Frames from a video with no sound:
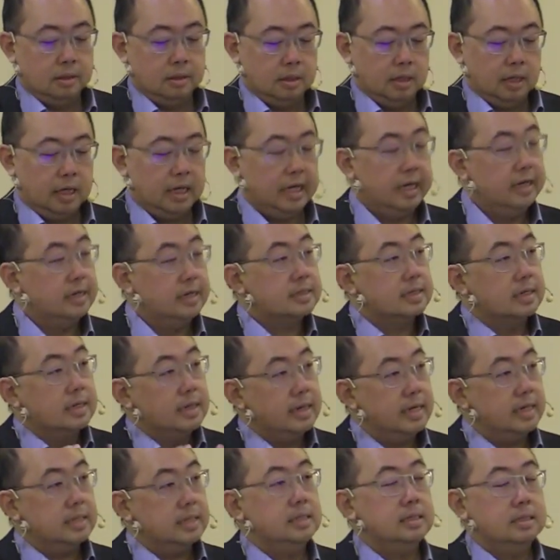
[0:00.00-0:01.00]
It is a
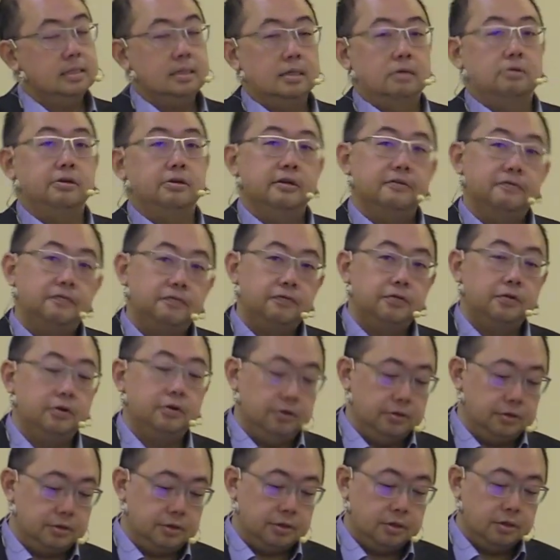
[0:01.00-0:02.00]
necessary
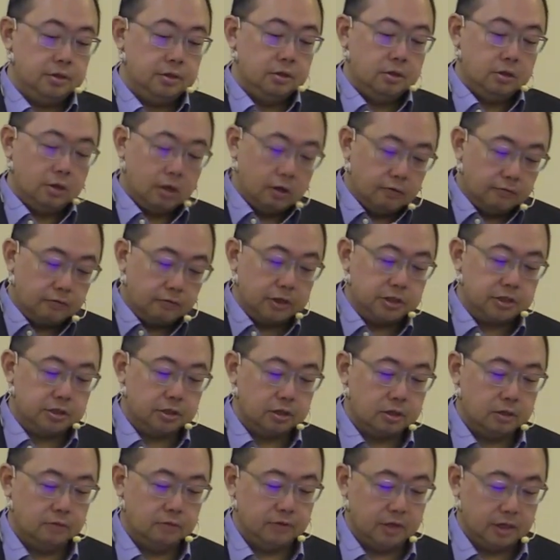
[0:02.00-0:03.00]
fruit of
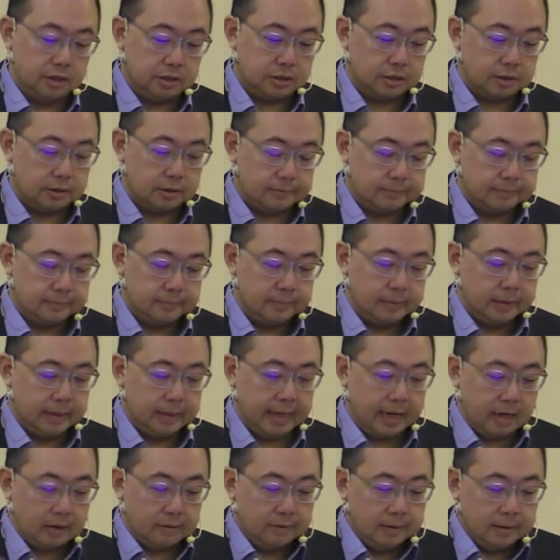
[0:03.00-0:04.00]
Christian conversion.
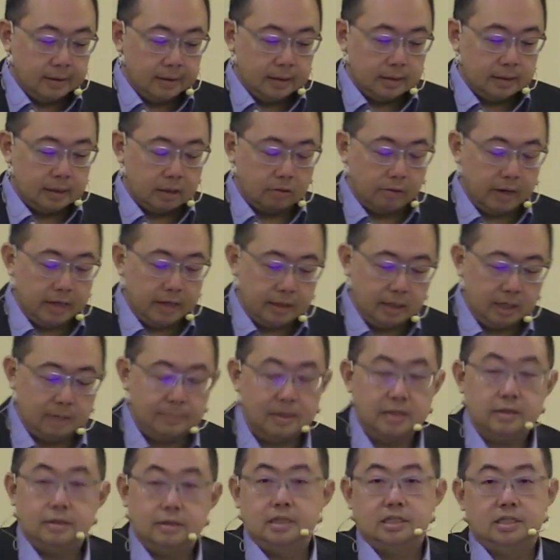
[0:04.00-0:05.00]
Now, the great thing
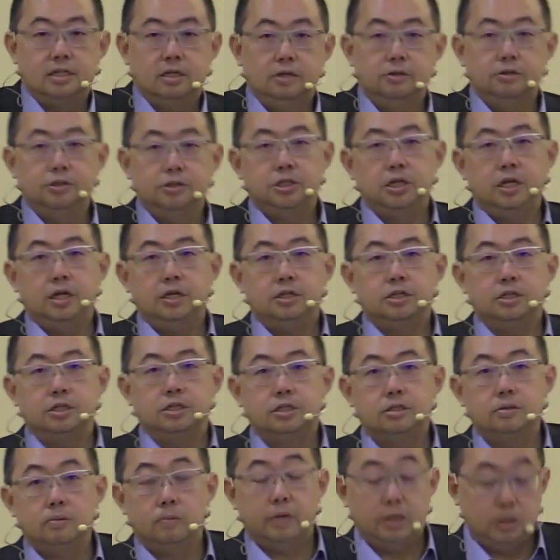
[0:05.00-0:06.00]
about the Thessalonian church
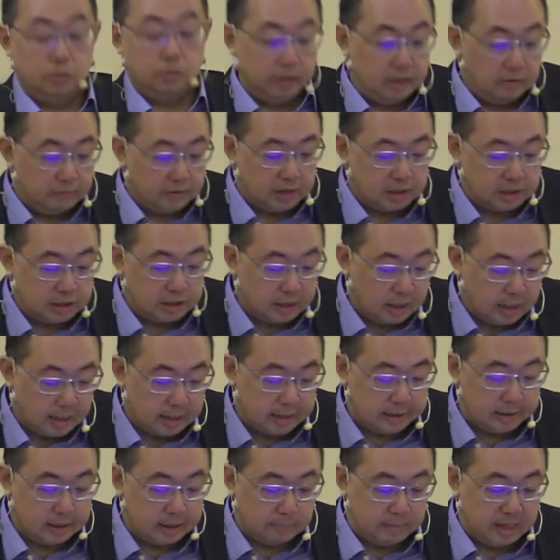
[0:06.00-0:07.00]
is when you read verse
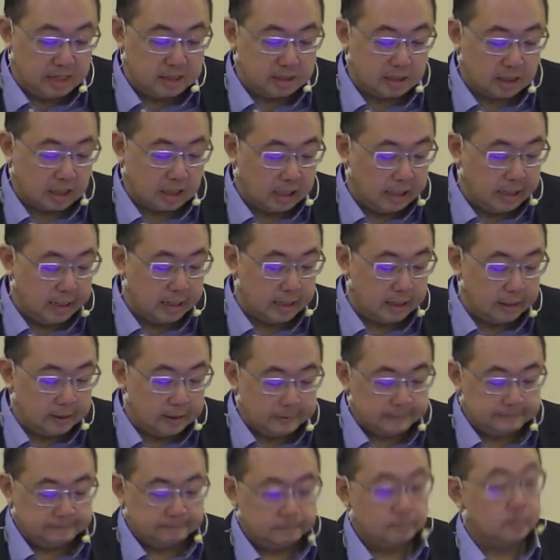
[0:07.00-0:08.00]
9, it makes it clear
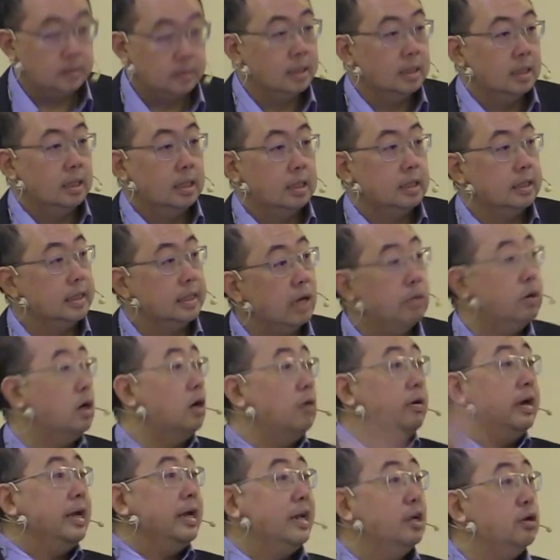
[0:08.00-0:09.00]
they were
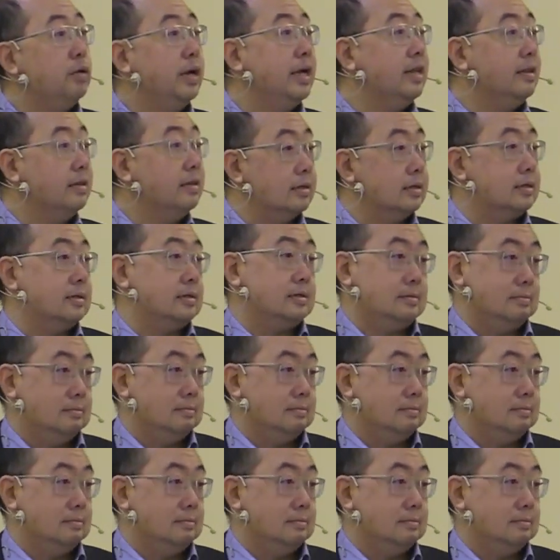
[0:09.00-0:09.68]
already doing this.